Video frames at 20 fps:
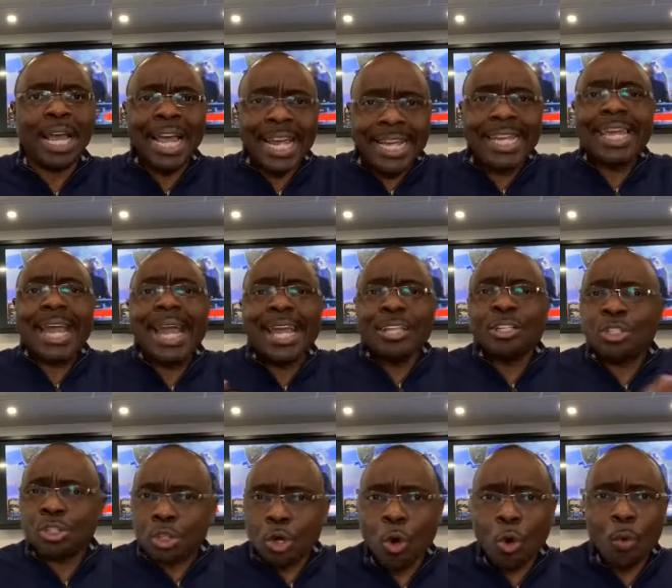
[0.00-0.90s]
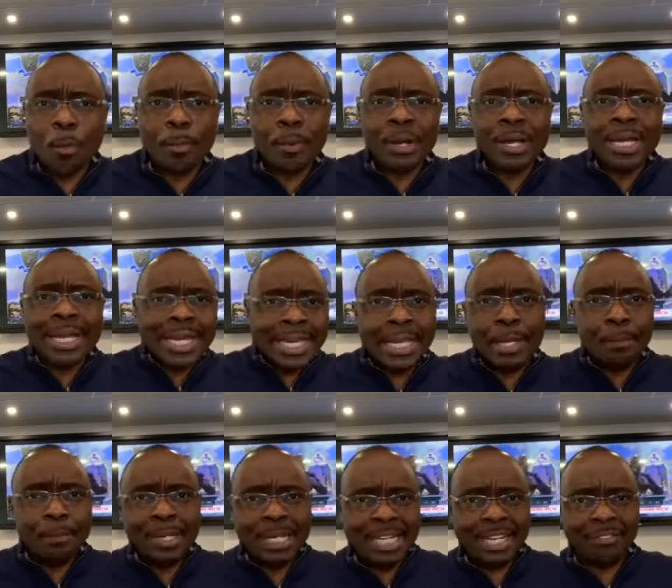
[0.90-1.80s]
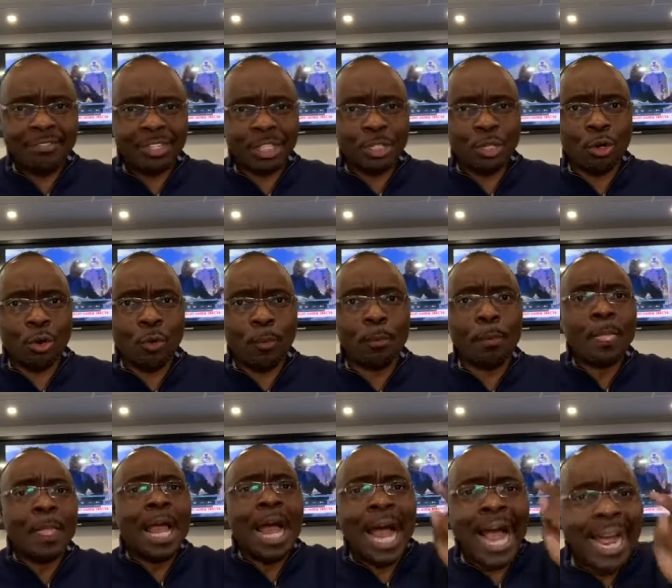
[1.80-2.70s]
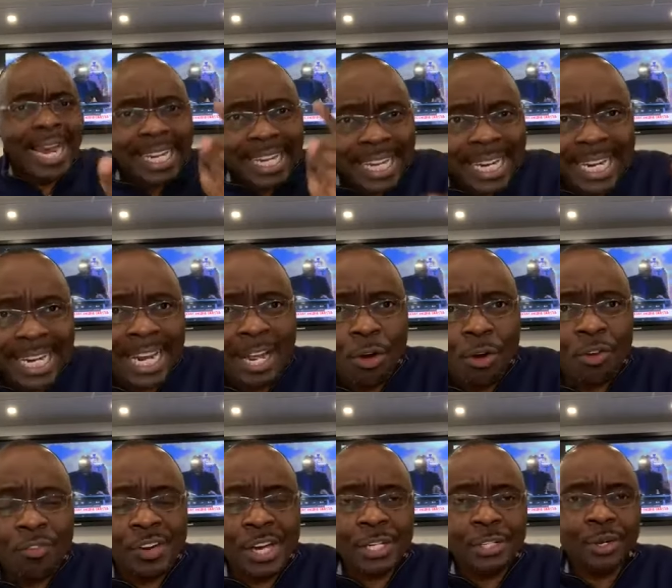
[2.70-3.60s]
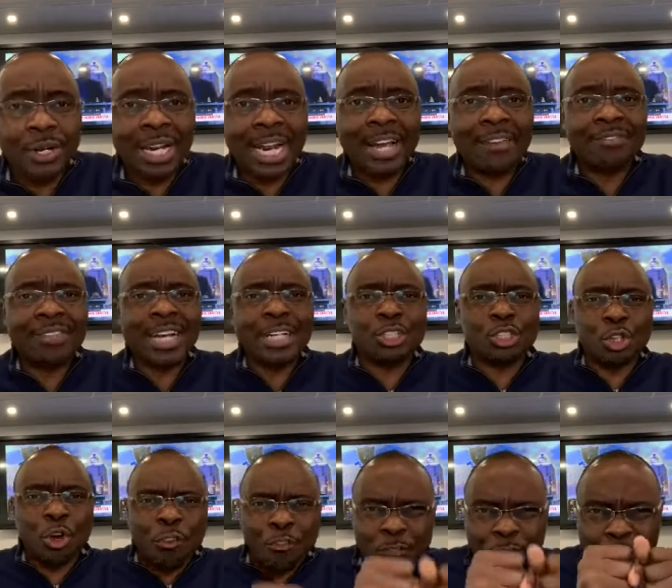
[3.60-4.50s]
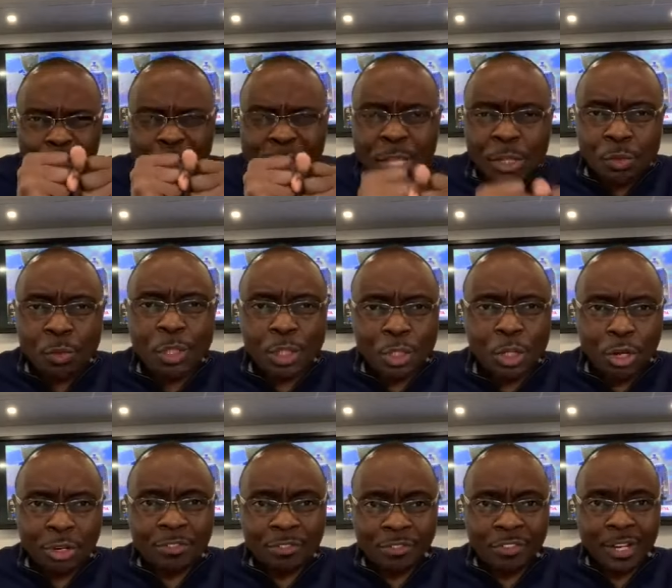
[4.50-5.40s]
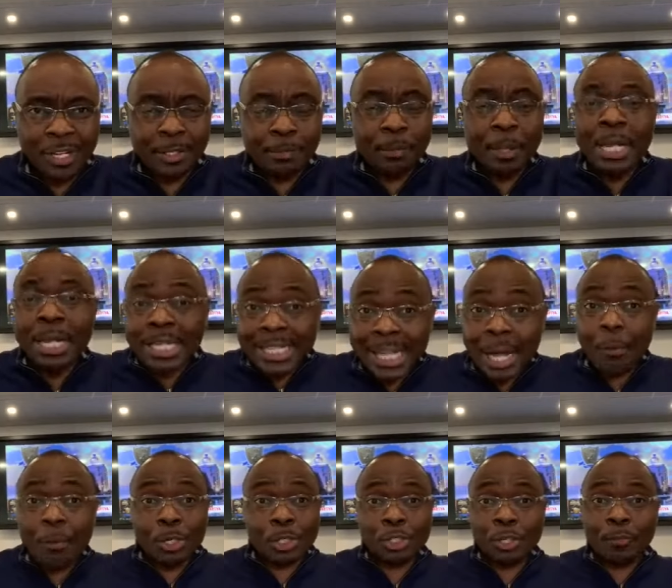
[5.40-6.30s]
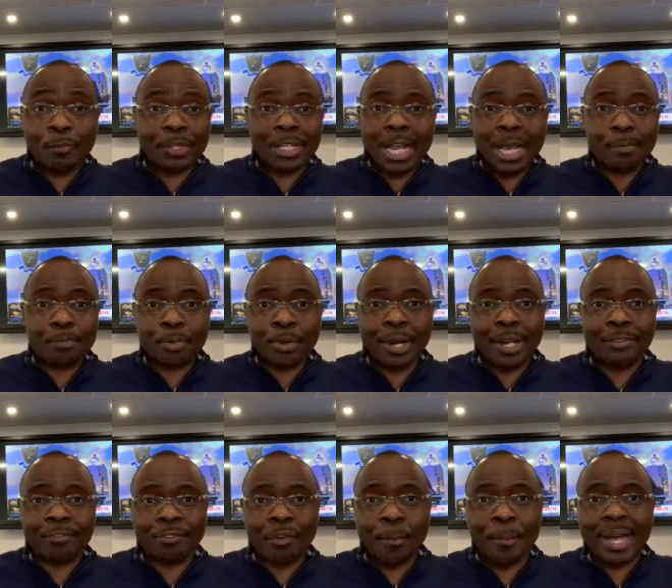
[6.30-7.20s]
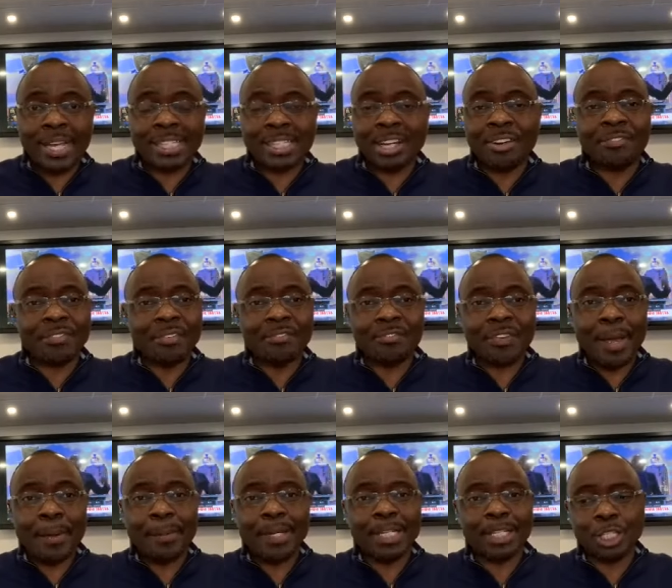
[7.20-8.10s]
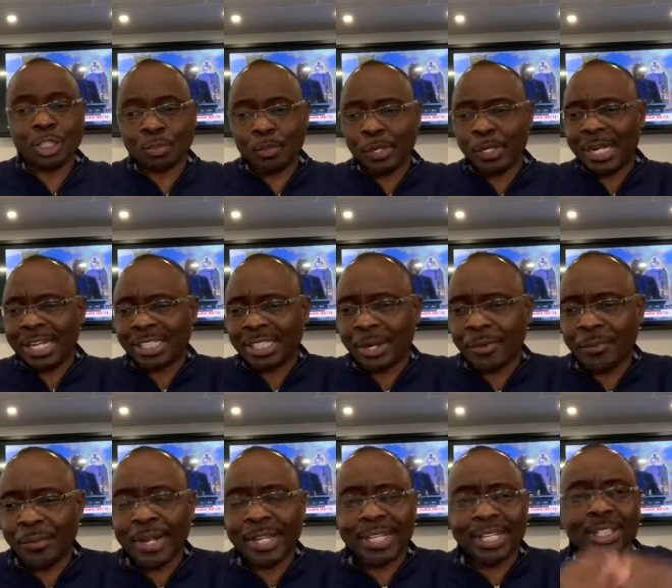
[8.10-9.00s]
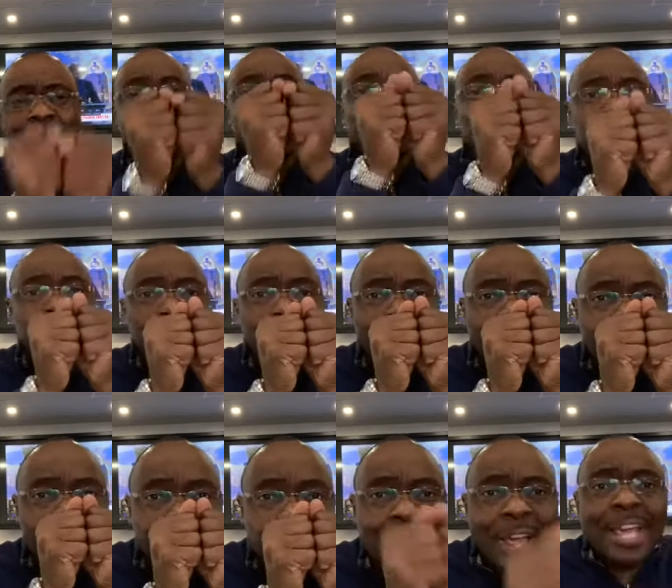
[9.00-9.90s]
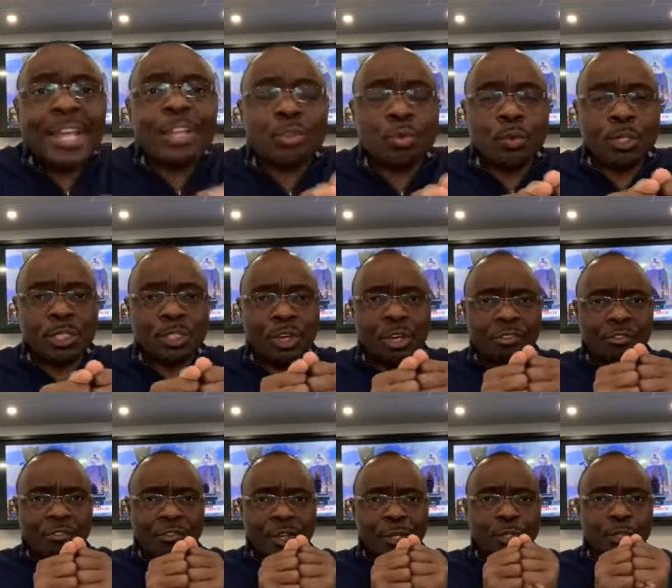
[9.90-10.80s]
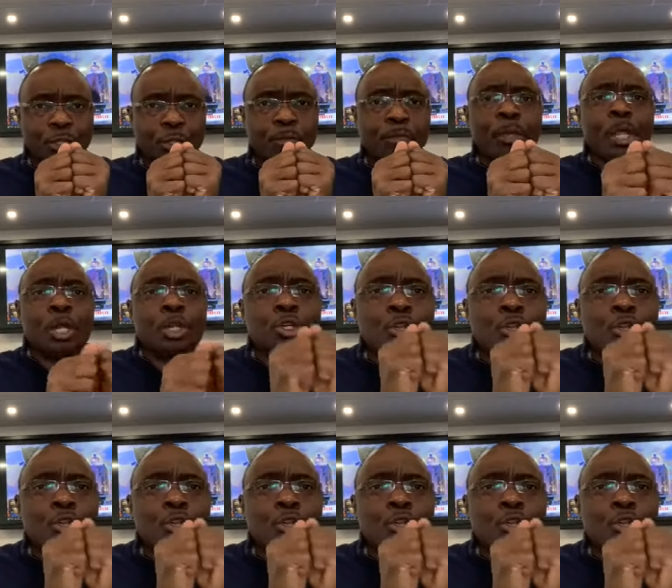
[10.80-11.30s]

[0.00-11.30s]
Against hope he believed in hope. I declare over your life that your faith will not fail. That was something I prayed for myself and family this morning as I read this. Your faith will not fail you.